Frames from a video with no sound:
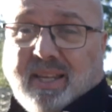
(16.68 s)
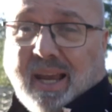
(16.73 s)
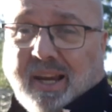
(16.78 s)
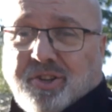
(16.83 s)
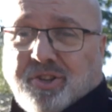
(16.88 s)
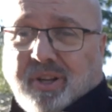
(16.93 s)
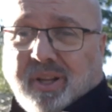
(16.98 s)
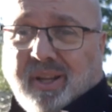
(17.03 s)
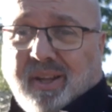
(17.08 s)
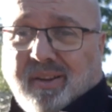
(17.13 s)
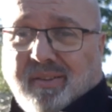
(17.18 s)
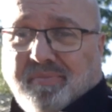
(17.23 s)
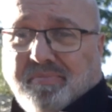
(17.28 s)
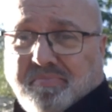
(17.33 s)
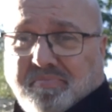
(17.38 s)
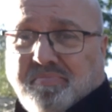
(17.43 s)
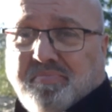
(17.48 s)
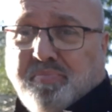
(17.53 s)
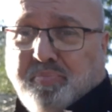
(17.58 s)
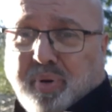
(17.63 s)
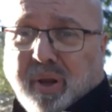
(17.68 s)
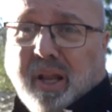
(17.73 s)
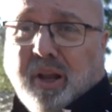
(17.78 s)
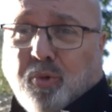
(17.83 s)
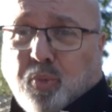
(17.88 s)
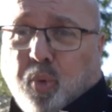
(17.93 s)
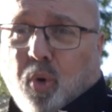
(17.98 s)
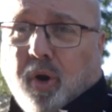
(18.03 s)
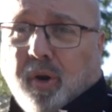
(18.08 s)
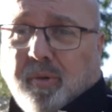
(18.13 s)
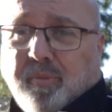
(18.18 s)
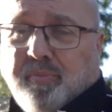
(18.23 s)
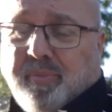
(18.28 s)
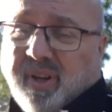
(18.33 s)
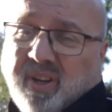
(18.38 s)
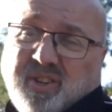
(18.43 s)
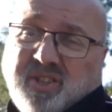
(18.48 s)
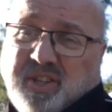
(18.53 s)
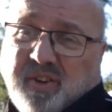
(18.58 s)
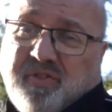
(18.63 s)
actually build 1,
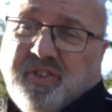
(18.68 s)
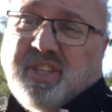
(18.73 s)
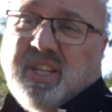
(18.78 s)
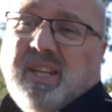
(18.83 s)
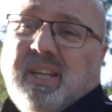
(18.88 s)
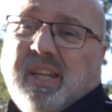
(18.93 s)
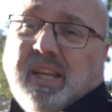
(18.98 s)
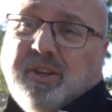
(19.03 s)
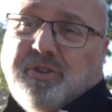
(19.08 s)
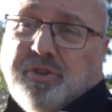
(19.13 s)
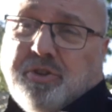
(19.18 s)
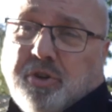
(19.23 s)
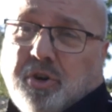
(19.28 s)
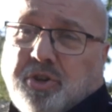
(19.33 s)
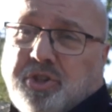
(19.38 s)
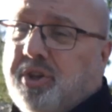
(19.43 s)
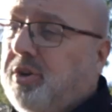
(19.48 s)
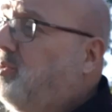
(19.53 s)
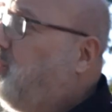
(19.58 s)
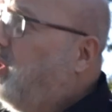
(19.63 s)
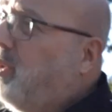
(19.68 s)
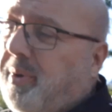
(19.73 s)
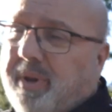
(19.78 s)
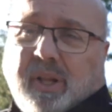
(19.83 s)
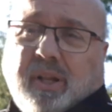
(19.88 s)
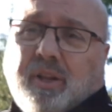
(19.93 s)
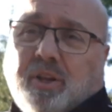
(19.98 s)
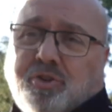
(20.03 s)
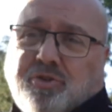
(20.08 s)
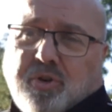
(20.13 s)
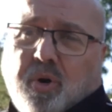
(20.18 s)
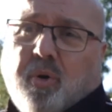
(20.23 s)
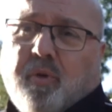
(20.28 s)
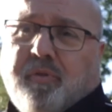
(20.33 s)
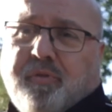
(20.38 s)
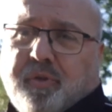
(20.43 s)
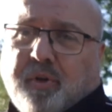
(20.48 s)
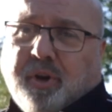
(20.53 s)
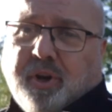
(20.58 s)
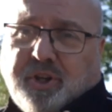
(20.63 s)
because you've seen the introduction where we did the drone
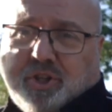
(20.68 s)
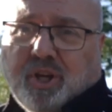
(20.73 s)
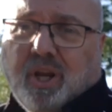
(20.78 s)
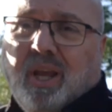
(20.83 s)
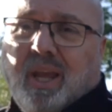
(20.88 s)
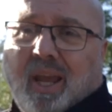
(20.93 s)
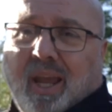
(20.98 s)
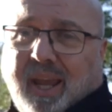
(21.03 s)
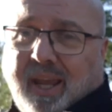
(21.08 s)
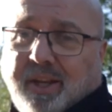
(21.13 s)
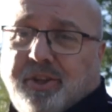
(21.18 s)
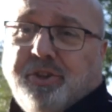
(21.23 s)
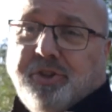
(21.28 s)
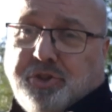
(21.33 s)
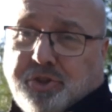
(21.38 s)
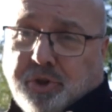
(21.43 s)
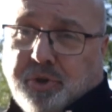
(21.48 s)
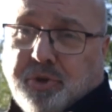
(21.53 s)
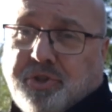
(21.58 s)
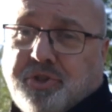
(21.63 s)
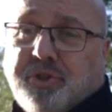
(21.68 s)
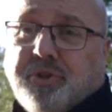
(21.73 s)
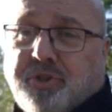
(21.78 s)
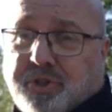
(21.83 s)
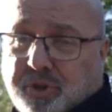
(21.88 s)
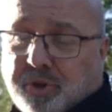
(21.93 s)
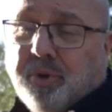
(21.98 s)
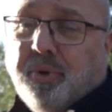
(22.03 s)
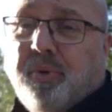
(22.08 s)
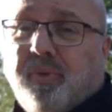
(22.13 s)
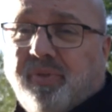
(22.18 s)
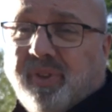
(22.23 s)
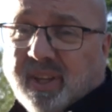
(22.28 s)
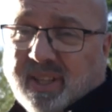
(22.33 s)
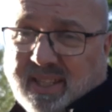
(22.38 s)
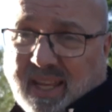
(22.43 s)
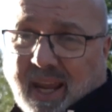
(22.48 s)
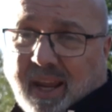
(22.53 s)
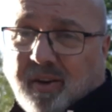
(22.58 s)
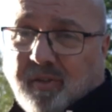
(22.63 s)
footage, introduced you to the
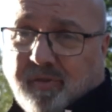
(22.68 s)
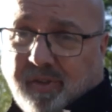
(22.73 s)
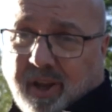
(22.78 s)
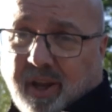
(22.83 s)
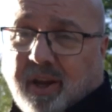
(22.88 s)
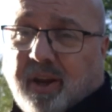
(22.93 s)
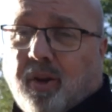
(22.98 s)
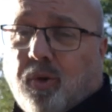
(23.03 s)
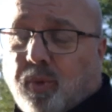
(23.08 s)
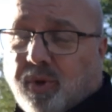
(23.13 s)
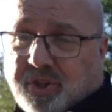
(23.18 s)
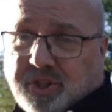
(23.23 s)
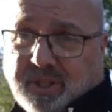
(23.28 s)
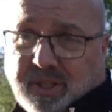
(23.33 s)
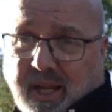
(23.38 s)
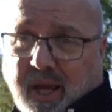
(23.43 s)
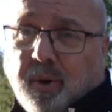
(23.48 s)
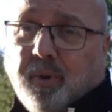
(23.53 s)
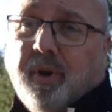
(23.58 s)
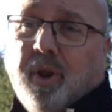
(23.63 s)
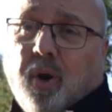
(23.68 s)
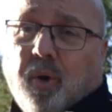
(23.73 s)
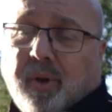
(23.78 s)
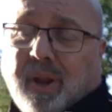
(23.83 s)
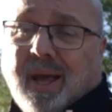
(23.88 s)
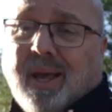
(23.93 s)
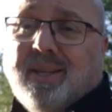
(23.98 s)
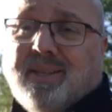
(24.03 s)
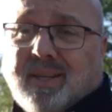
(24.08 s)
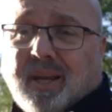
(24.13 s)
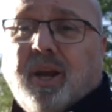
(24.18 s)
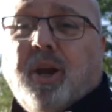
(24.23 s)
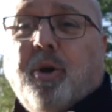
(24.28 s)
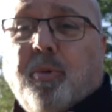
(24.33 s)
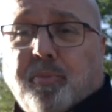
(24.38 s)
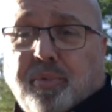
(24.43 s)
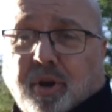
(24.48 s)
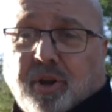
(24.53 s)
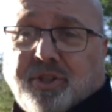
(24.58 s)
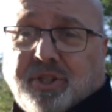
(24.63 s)
second vehicle, which is now known as
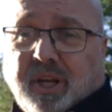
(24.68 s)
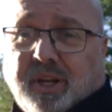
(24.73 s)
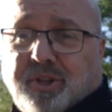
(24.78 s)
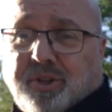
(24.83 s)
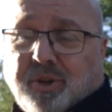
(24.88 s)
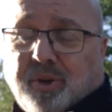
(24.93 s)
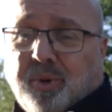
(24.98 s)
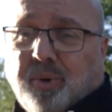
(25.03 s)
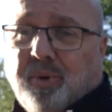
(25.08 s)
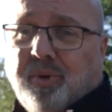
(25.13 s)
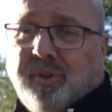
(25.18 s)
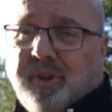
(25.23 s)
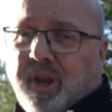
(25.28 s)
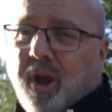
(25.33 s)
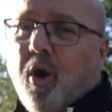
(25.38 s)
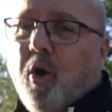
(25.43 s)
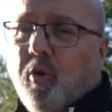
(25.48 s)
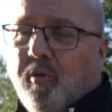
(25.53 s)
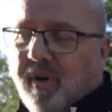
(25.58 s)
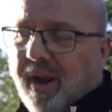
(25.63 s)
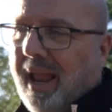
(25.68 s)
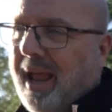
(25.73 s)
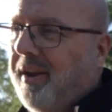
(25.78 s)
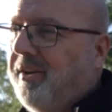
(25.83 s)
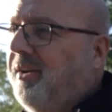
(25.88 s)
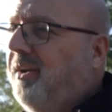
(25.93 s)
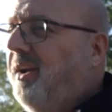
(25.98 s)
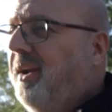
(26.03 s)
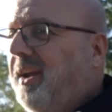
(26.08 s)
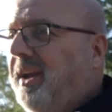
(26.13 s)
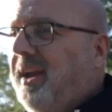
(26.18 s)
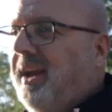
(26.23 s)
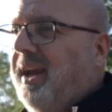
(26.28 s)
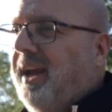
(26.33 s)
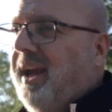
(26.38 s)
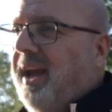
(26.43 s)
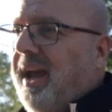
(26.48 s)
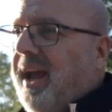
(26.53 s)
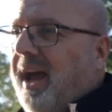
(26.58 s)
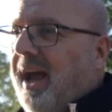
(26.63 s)
project 2, the Overlander.
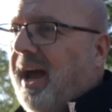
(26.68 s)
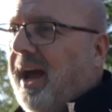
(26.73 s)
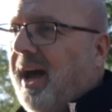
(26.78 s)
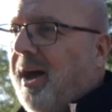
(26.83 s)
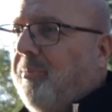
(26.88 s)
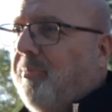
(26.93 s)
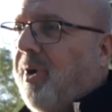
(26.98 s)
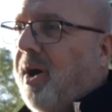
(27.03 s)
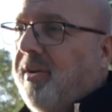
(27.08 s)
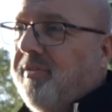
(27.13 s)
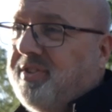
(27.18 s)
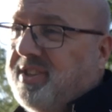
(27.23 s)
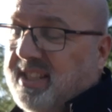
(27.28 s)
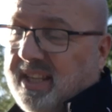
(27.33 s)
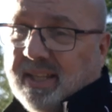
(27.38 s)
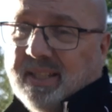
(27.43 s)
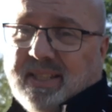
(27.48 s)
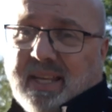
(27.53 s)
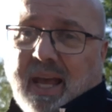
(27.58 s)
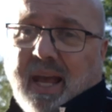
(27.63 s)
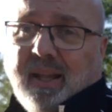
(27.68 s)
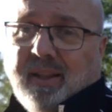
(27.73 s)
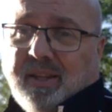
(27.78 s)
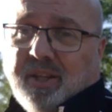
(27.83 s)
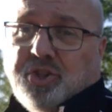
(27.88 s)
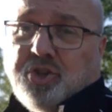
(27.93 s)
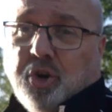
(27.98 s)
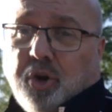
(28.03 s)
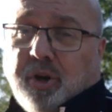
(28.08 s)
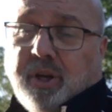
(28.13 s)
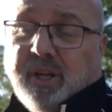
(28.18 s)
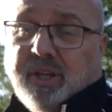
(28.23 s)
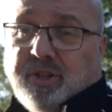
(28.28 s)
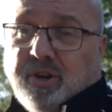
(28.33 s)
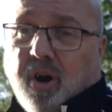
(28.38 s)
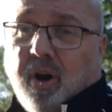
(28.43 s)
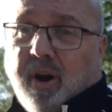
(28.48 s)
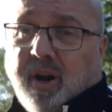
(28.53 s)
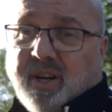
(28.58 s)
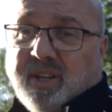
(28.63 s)
I've since had the chunky
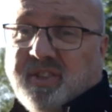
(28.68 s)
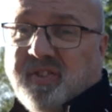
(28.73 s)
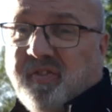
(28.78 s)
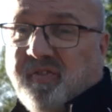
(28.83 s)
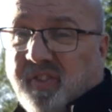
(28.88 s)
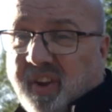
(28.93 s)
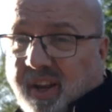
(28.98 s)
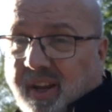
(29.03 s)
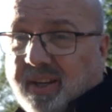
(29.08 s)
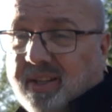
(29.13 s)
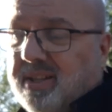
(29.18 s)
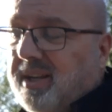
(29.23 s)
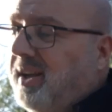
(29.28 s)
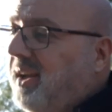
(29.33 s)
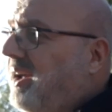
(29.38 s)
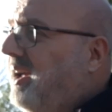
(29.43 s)
tires fitted.